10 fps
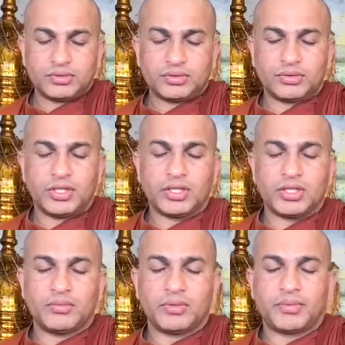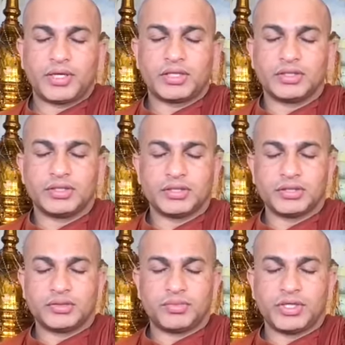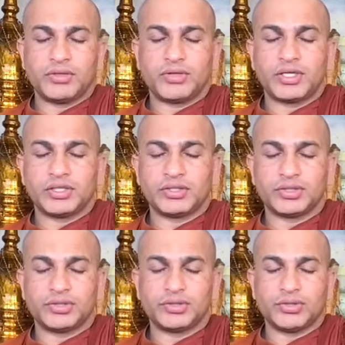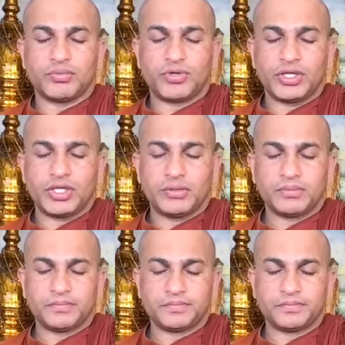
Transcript: So dear Dhamma practitioners, bring your attention to your body.